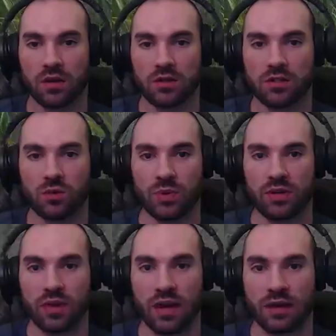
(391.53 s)
So we do
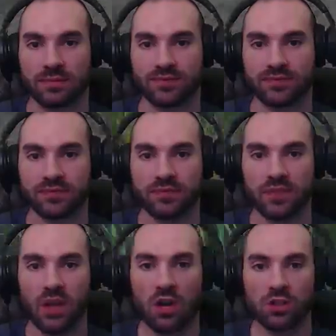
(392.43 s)
that.
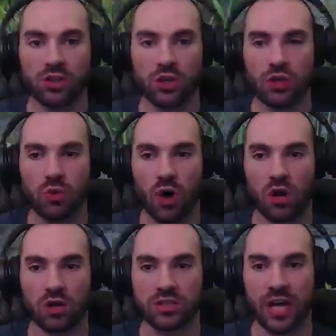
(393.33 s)
I'll show you
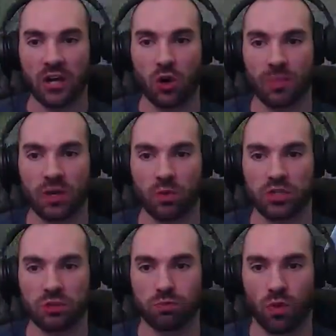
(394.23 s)
our dino pen, which
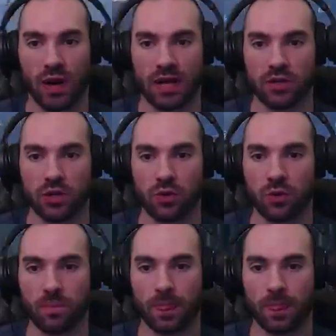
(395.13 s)
is brand new.